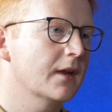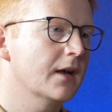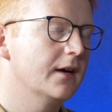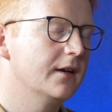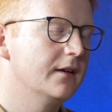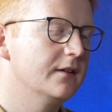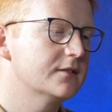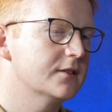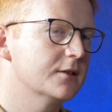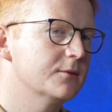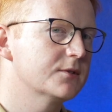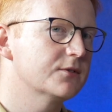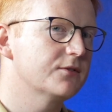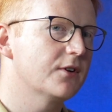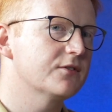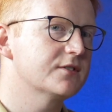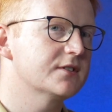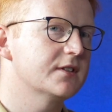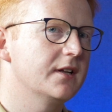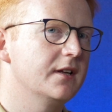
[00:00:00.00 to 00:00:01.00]
And in terms of
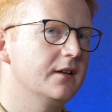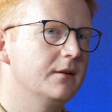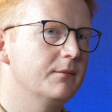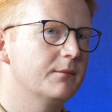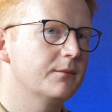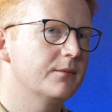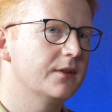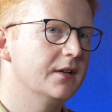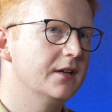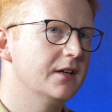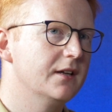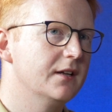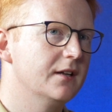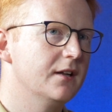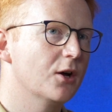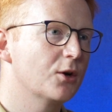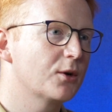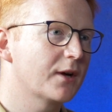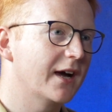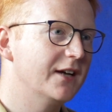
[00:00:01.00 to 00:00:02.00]
obviously the
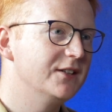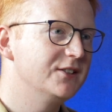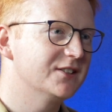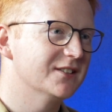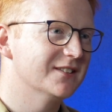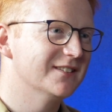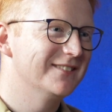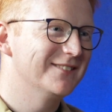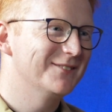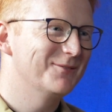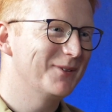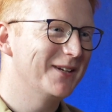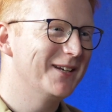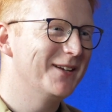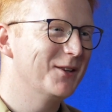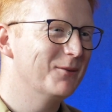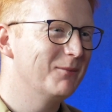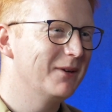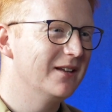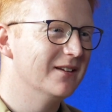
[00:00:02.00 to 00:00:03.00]
location being
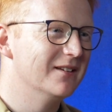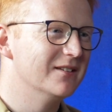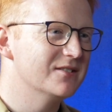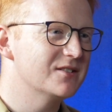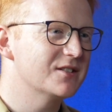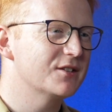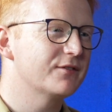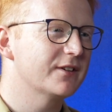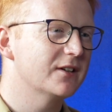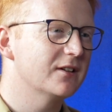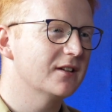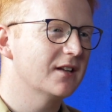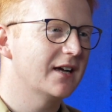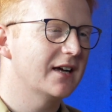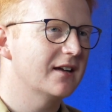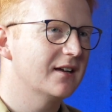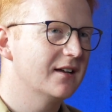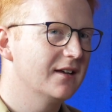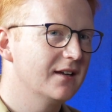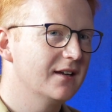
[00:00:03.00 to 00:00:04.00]
in the Midlands, do you feel
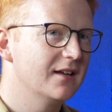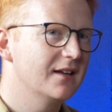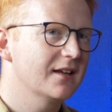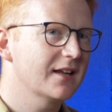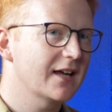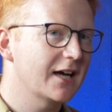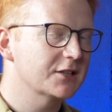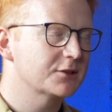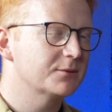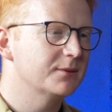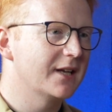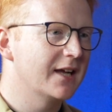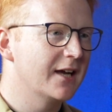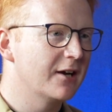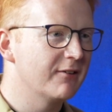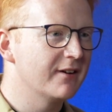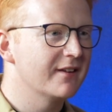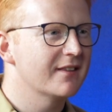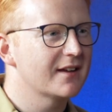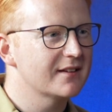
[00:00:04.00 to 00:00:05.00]
that catchment
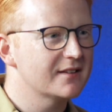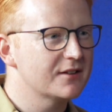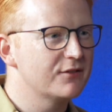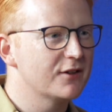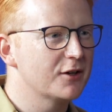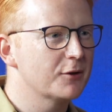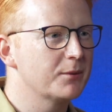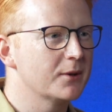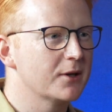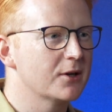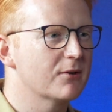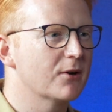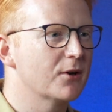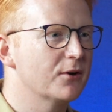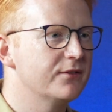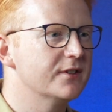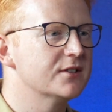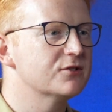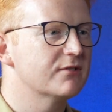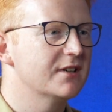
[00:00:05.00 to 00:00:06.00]
area and that development
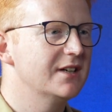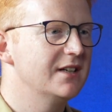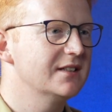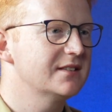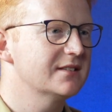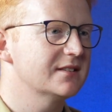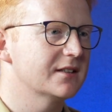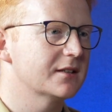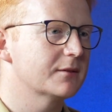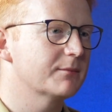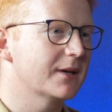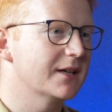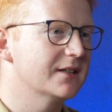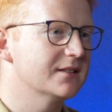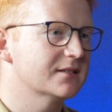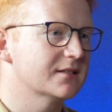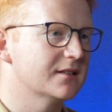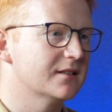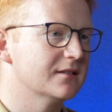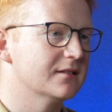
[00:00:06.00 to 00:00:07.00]
growth is realistic
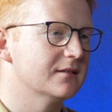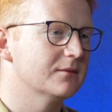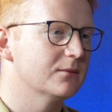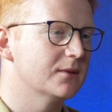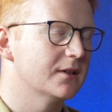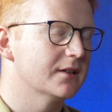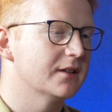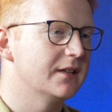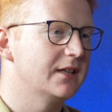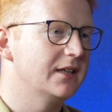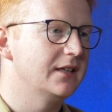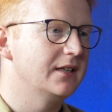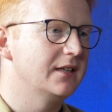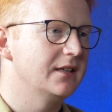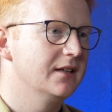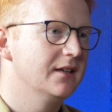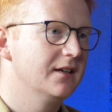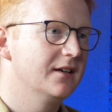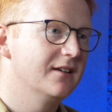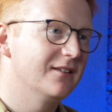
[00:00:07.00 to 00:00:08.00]
based on what the
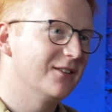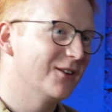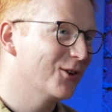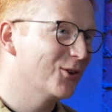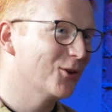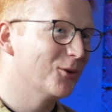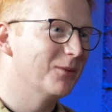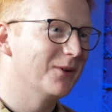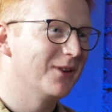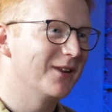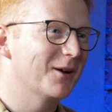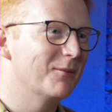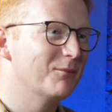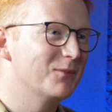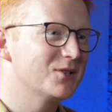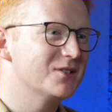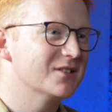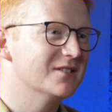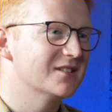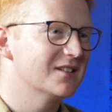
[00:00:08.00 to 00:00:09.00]
club and the
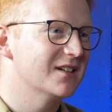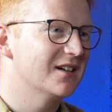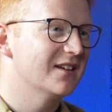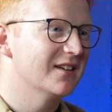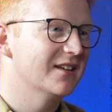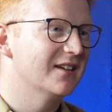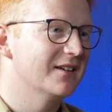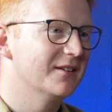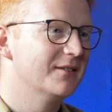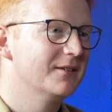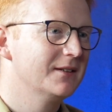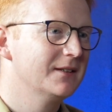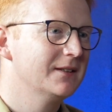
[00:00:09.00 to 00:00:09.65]
ambitions are there?